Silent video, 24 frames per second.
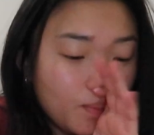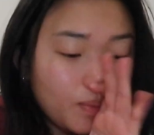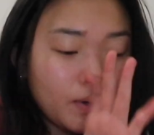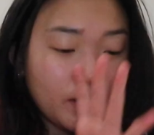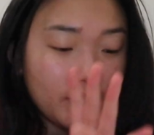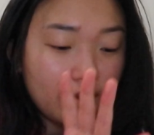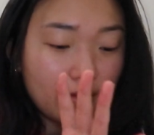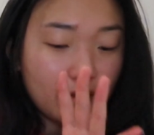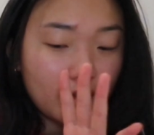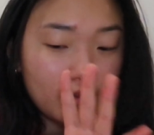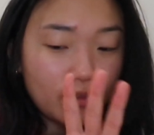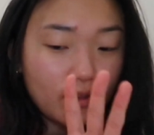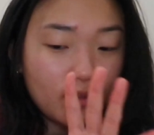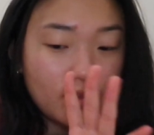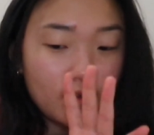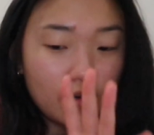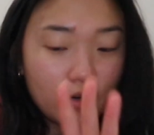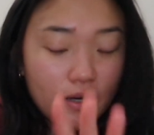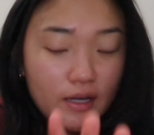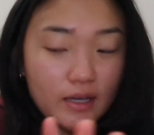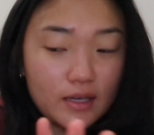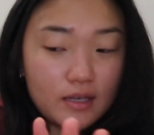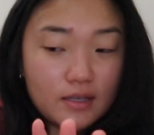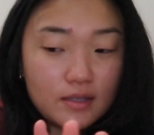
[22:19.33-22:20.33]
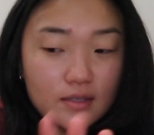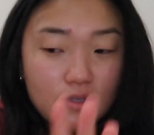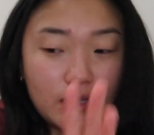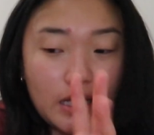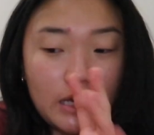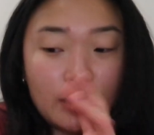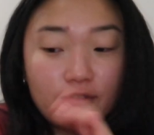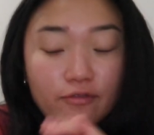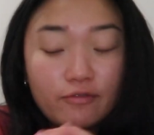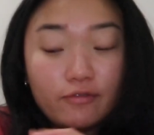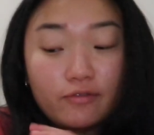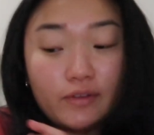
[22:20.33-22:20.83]
But I think that there is
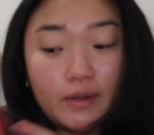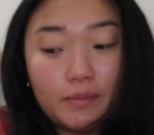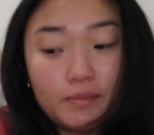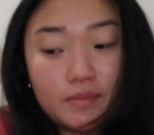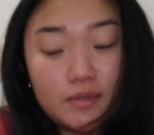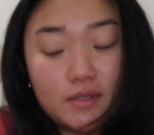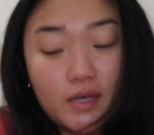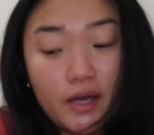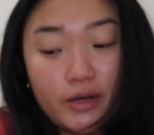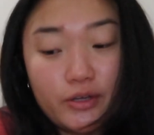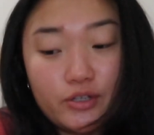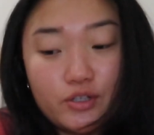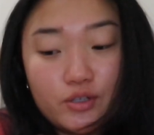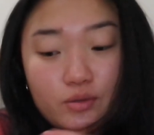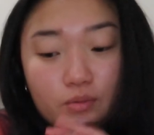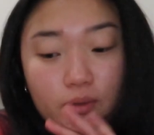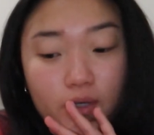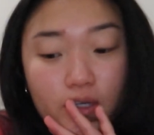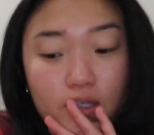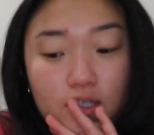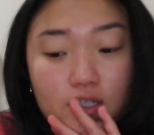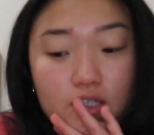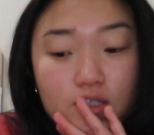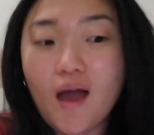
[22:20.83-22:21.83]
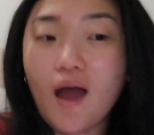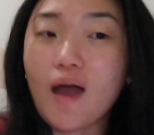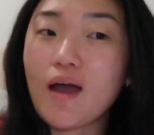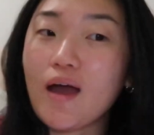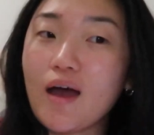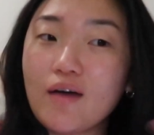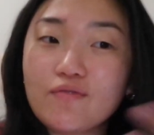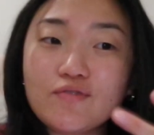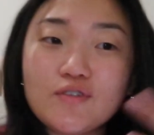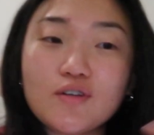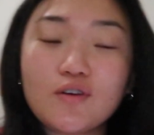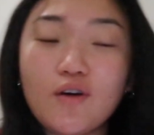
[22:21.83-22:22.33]
a flip side to it. I
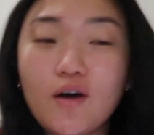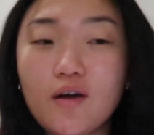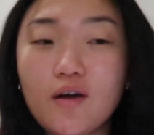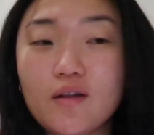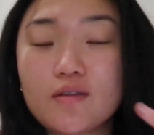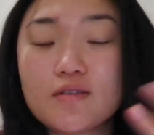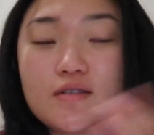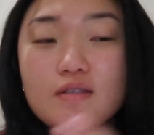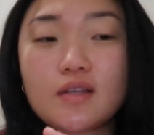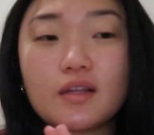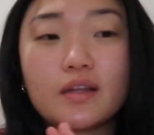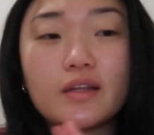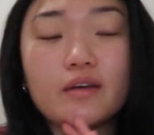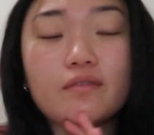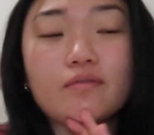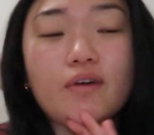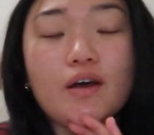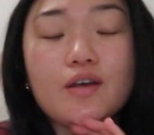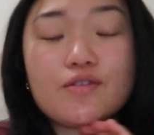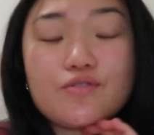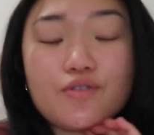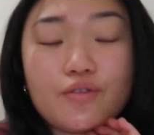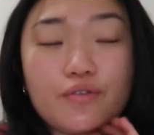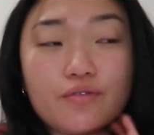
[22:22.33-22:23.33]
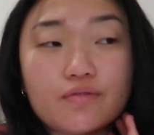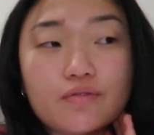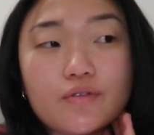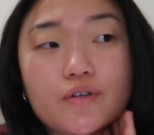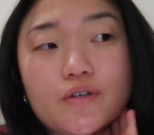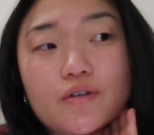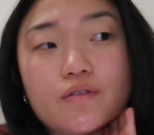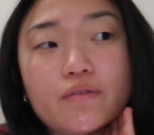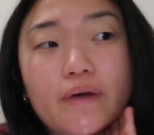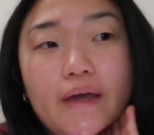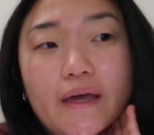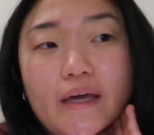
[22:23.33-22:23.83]
have to constantly wrestle
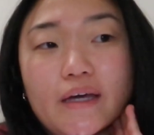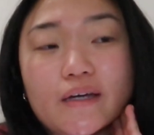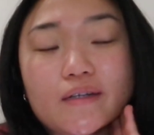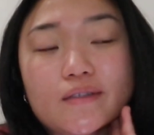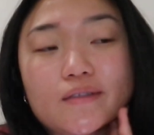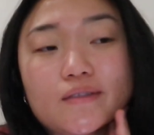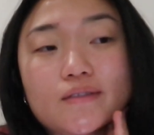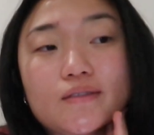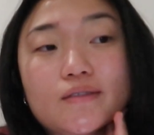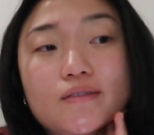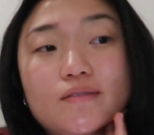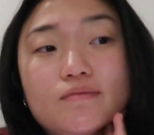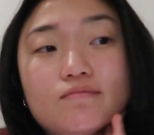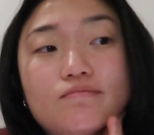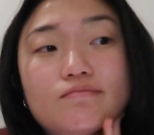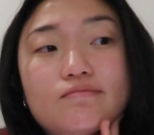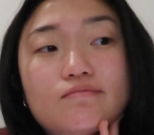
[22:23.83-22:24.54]
through, and